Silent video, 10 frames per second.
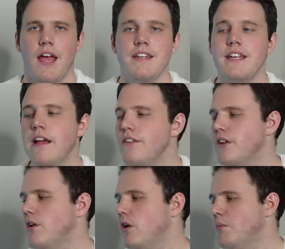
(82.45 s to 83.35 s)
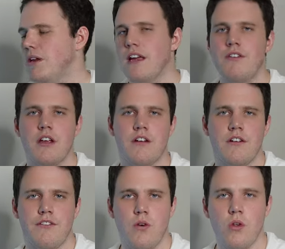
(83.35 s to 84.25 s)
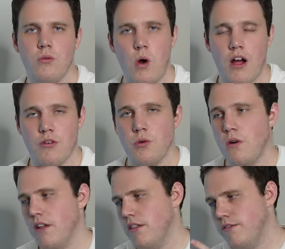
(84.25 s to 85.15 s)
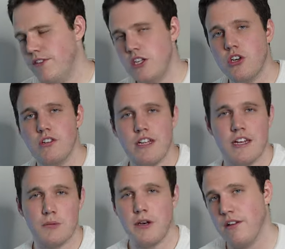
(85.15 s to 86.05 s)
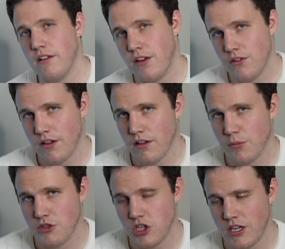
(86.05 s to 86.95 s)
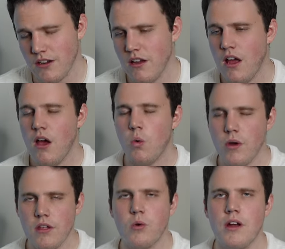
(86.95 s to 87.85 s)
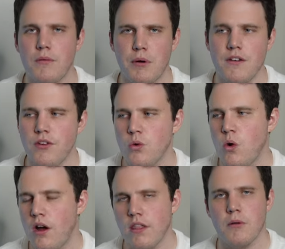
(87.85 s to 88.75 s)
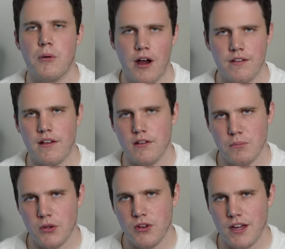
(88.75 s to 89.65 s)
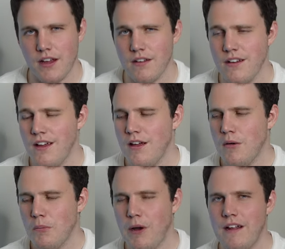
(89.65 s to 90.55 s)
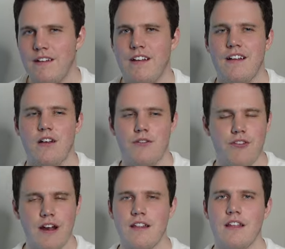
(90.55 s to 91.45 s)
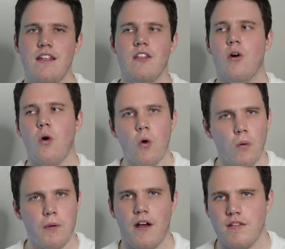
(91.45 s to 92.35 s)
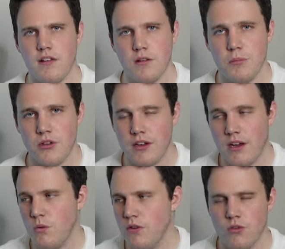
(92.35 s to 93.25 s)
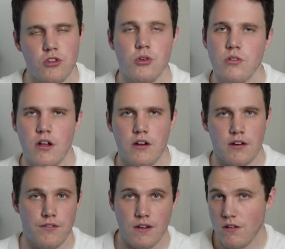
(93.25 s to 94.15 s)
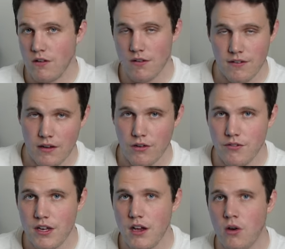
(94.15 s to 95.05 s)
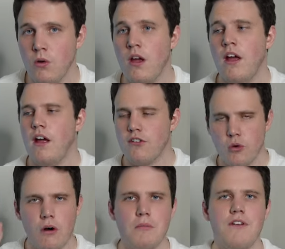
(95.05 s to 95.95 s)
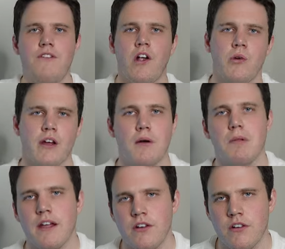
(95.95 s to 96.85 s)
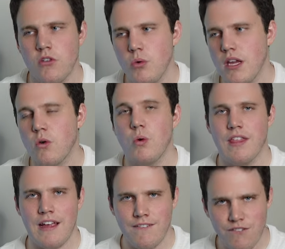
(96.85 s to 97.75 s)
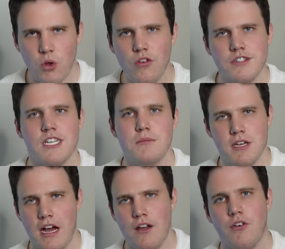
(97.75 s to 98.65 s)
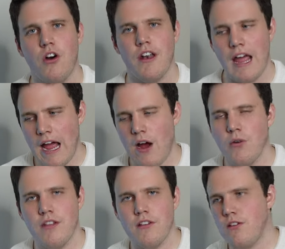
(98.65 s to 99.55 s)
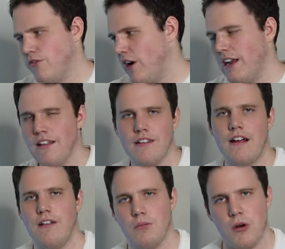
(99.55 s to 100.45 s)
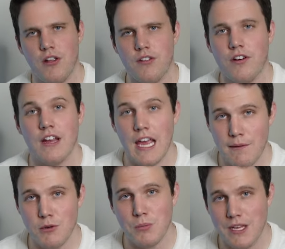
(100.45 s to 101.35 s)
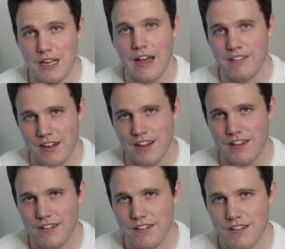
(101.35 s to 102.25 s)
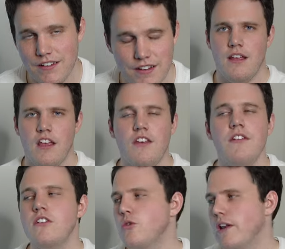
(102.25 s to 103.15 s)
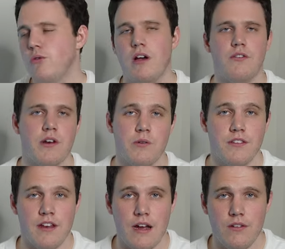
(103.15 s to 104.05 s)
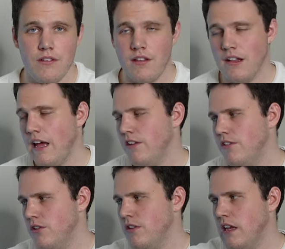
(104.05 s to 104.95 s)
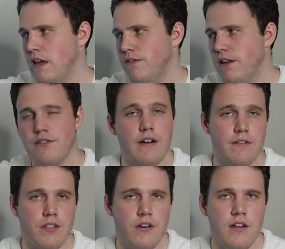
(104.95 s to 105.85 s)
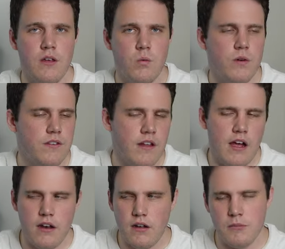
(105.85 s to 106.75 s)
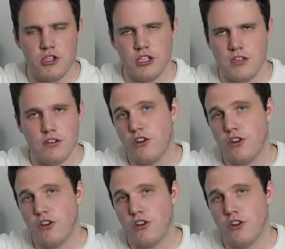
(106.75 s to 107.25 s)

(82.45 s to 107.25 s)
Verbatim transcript: In today's video, I'll be giving a full walkthrough on the features and experience of using this machine, with a quick preview on the process of building it. But frankly, the whole process of building it was too long to fit into a single video, and so I'll be following up later in the week with a full deep dive on how this Frankenstein's monster came to be as it is. Even in 2012 when it was announced, the Latitude E5530 was not a machine to